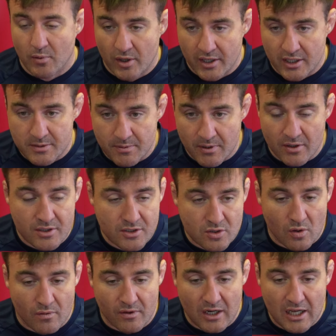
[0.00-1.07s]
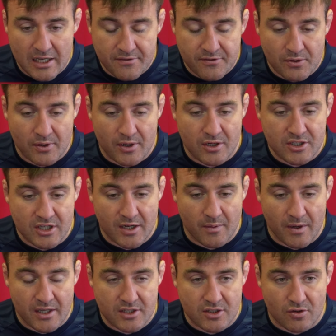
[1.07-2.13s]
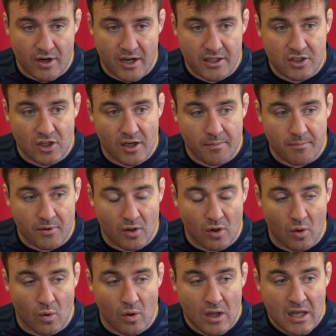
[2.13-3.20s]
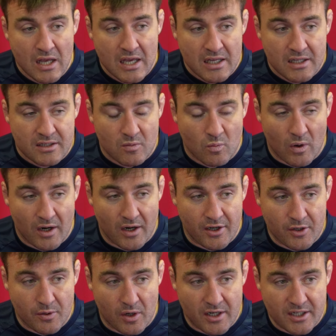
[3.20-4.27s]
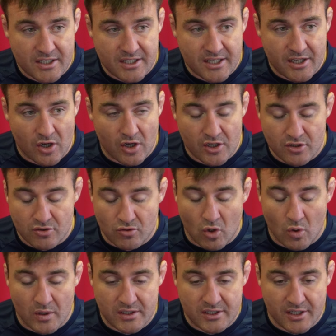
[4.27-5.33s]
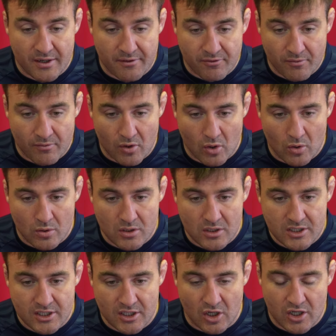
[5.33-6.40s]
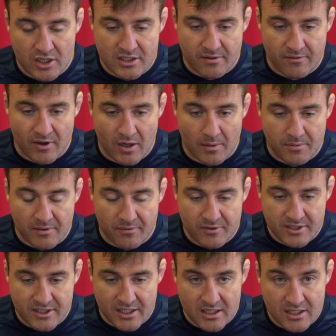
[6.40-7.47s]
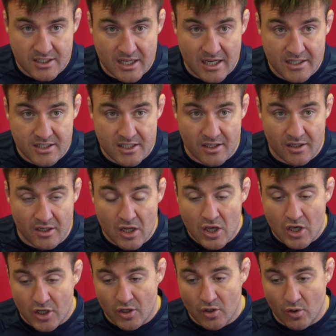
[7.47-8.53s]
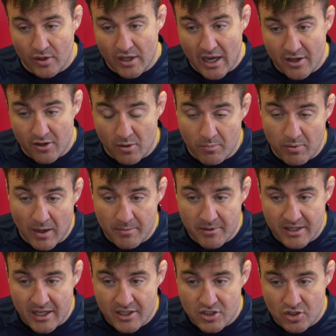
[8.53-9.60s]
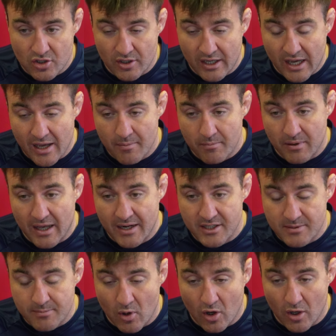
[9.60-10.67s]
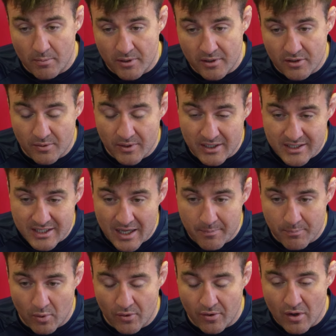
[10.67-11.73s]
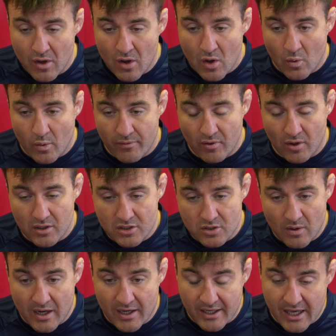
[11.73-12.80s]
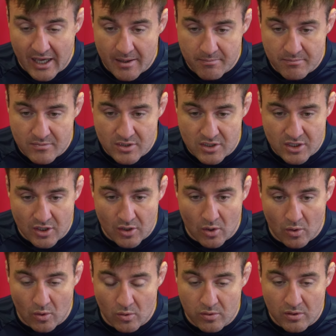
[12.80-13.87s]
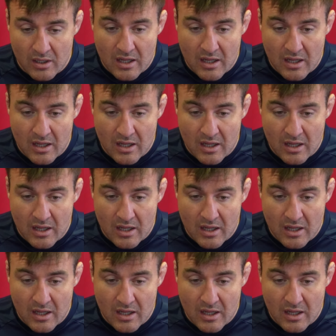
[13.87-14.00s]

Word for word: my experience over the last few years, anyway, it's a great time. You know where you kind of see guys grow into different roles and guys develop different skill sets. And, you know, yeah, you can probably test your game plan a small bit to an extent, but we've also had games, you know,